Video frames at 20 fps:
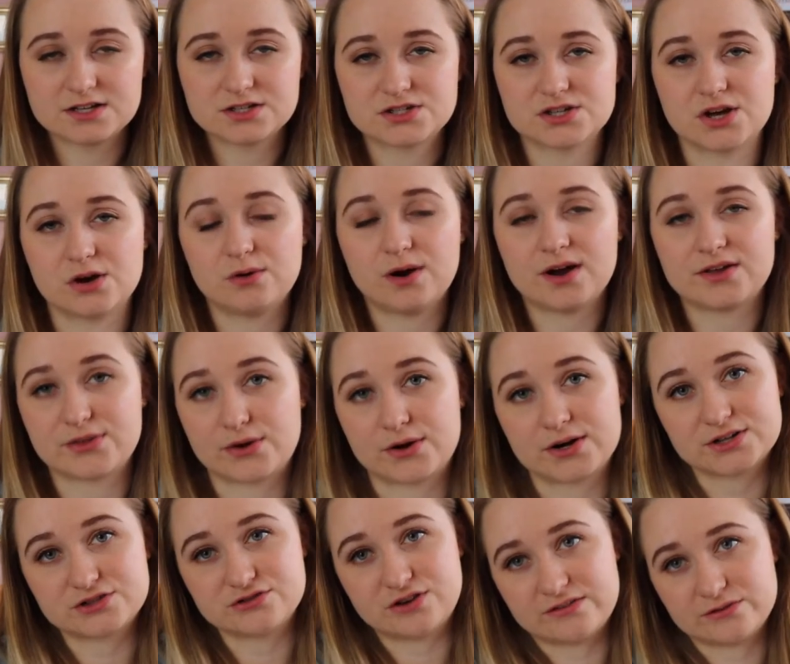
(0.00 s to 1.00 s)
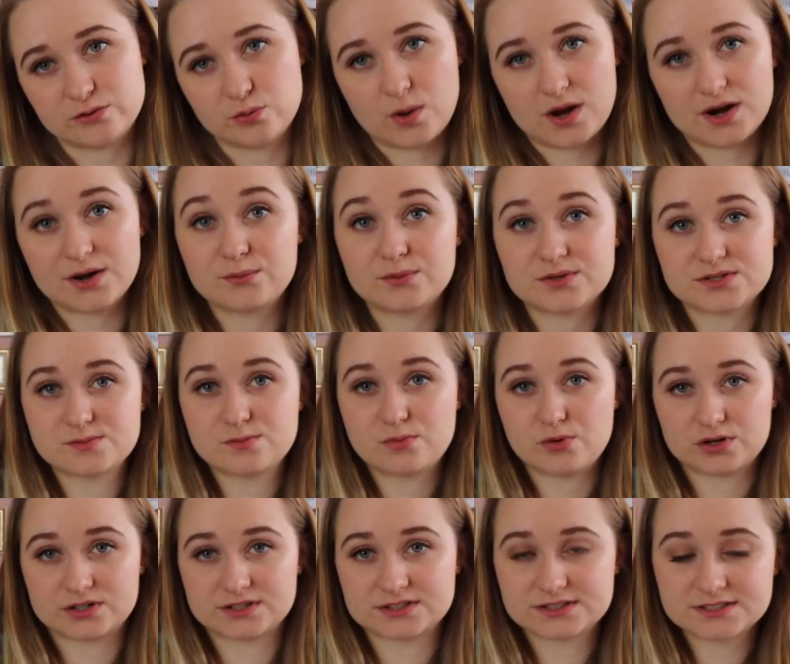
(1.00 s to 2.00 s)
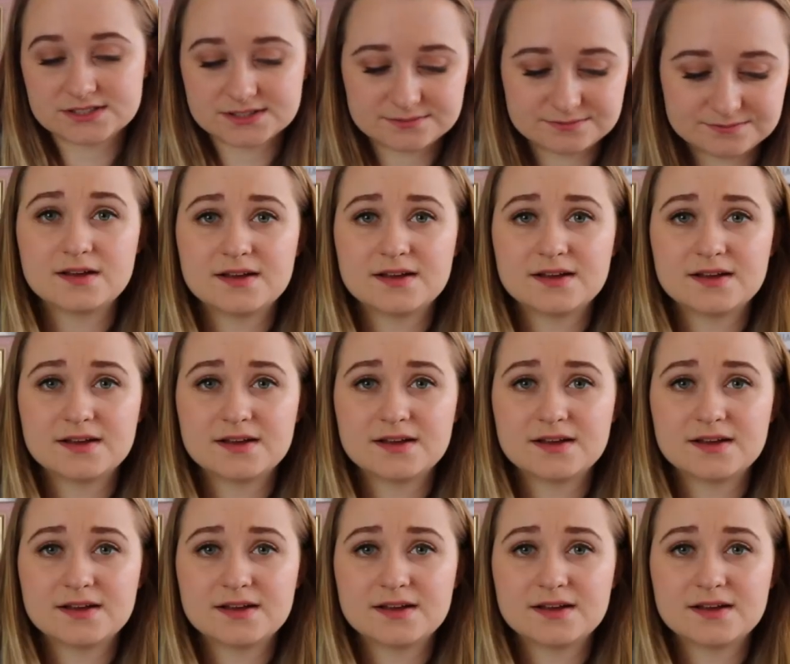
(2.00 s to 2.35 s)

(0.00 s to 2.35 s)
So I thought a travel wallet was important.